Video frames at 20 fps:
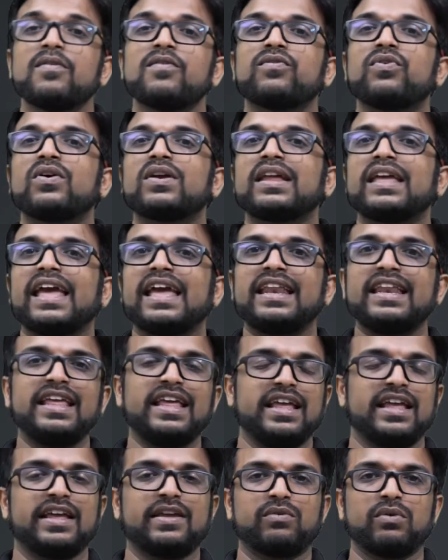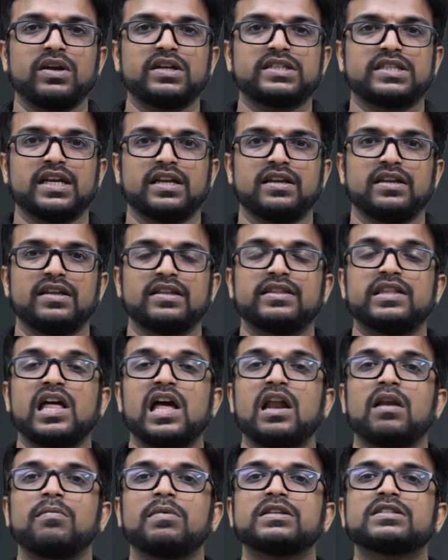For any equation,
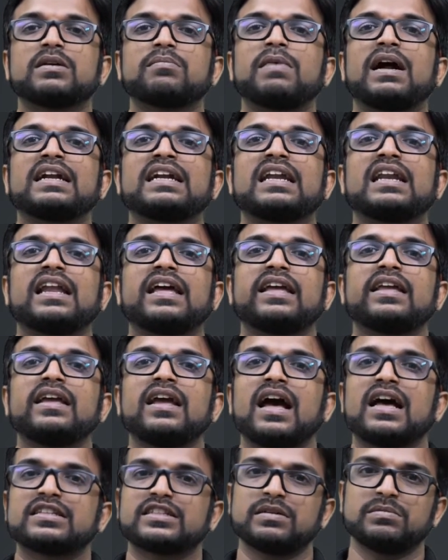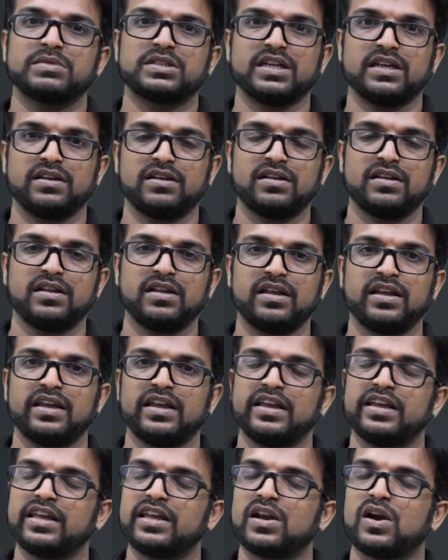there will be some underlying assumption.
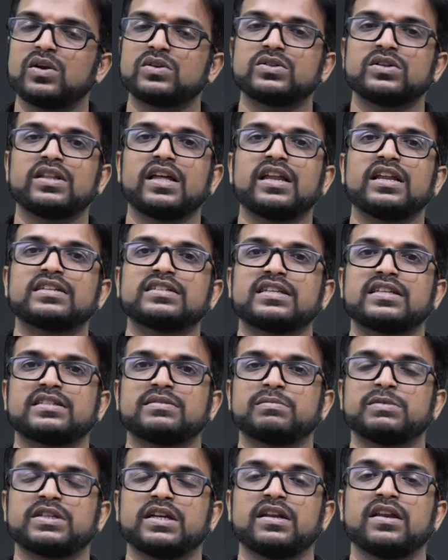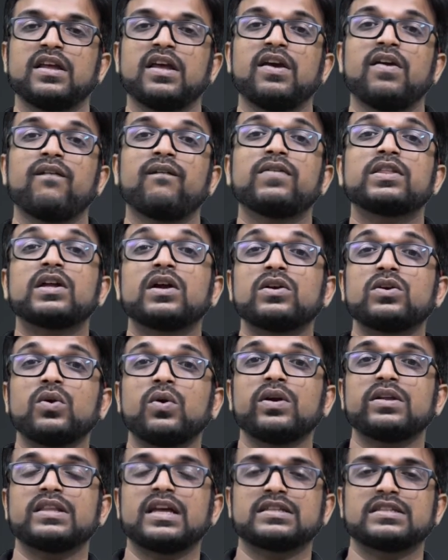Here also there is assumption. Without
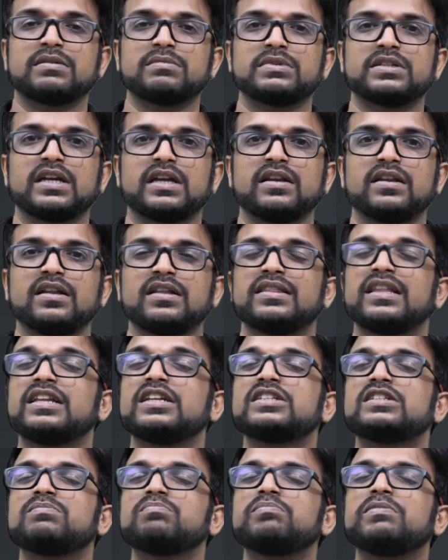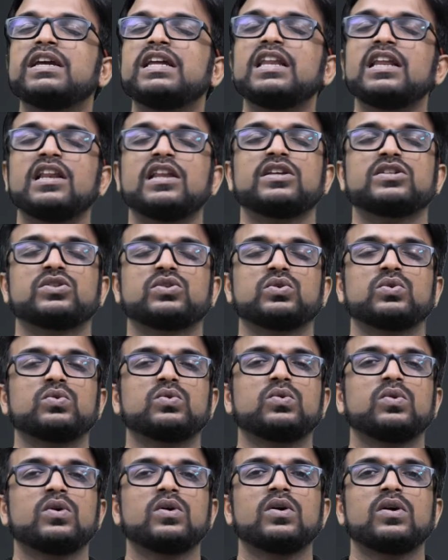knowing the assumption, there is meaningless
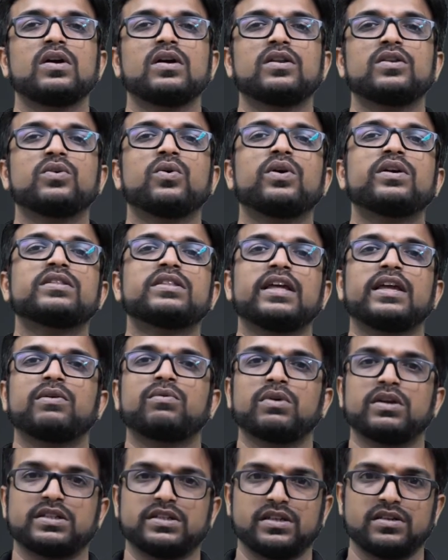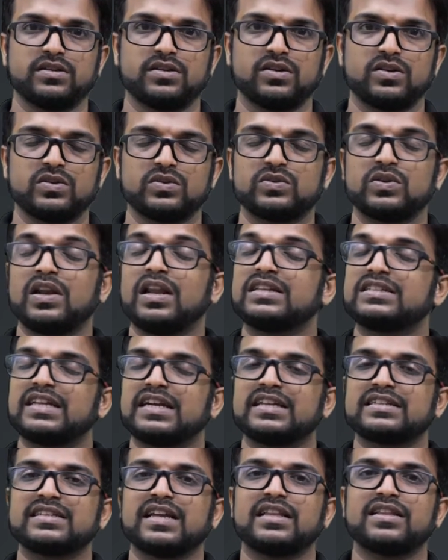to knowing the equation. So let's
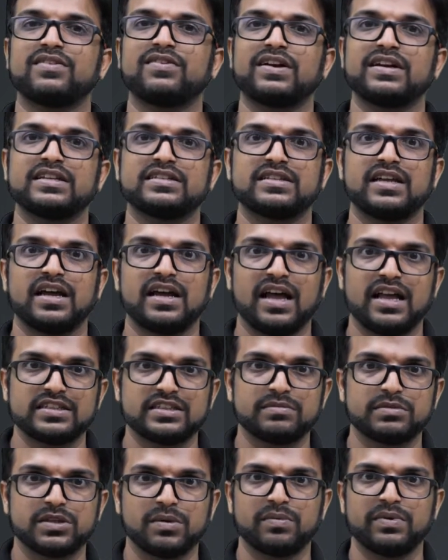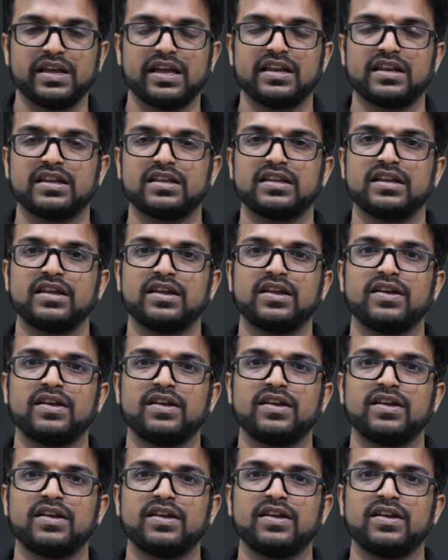understand what is the assumption behind it.